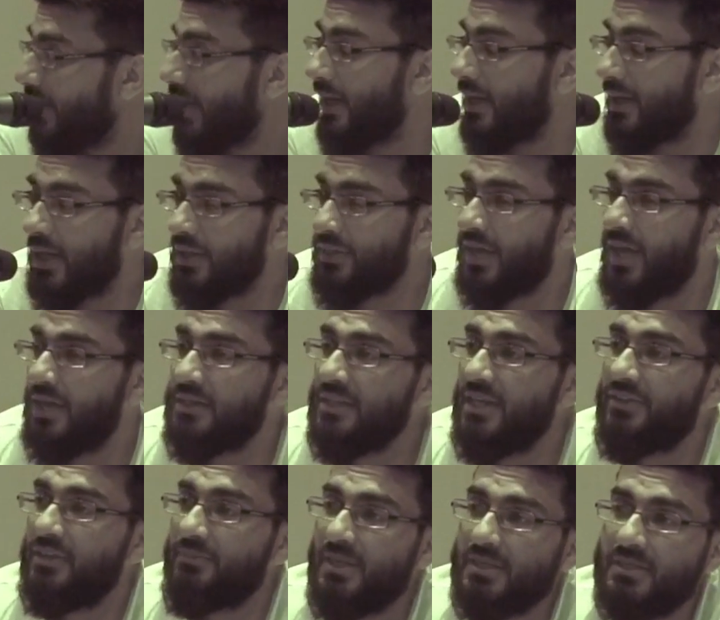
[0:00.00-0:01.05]
In another
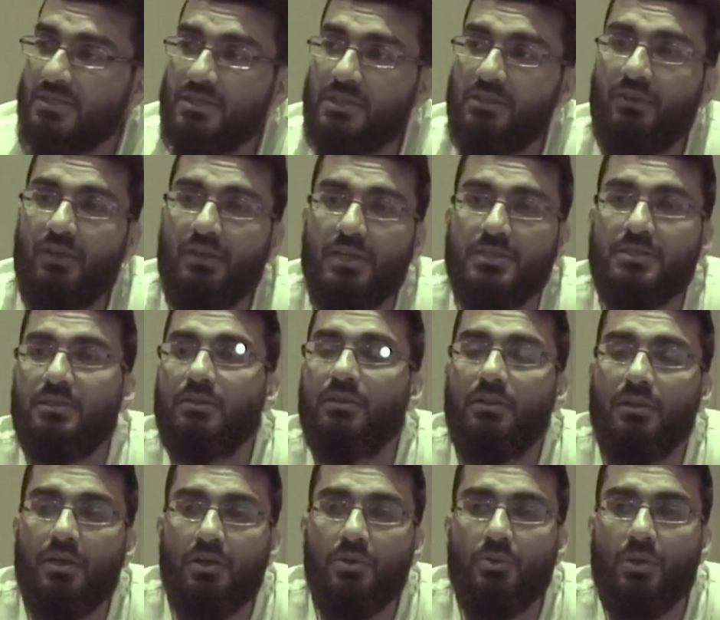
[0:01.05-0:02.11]
hadith, the Messenger of Allah
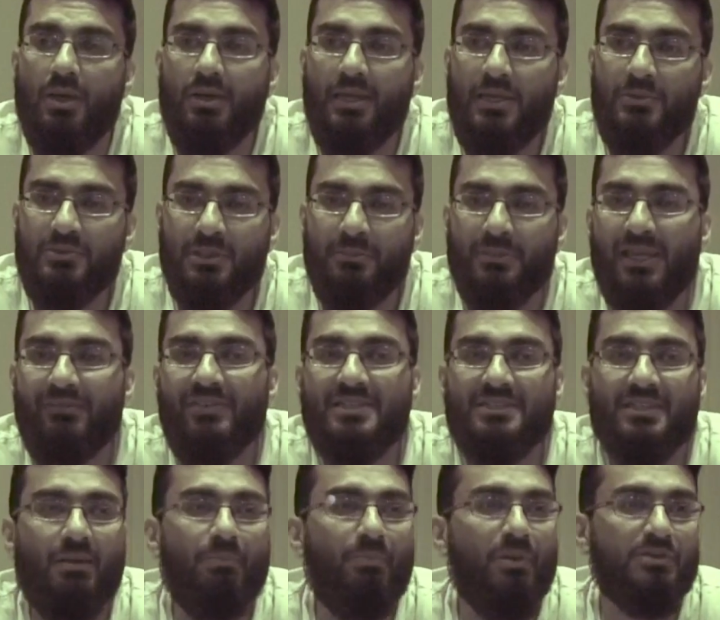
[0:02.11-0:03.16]
sallallahu alayhi wa sallam gave
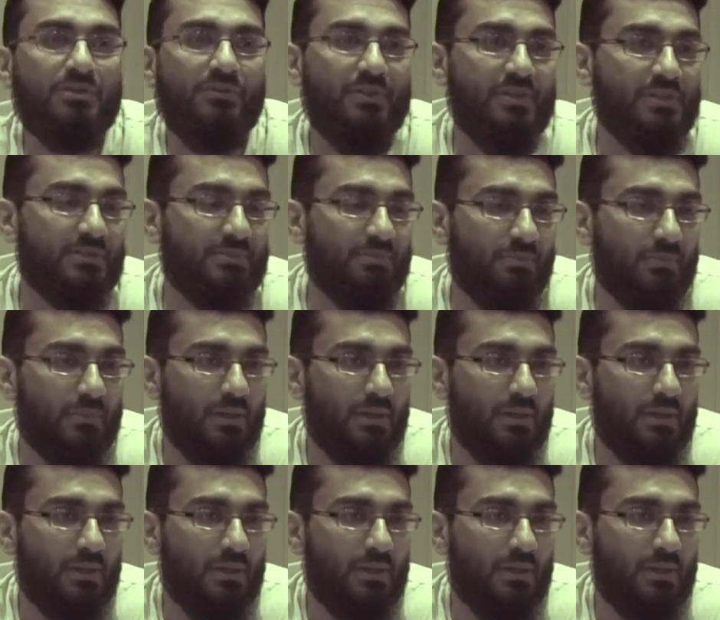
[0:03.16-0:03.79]
examples of this.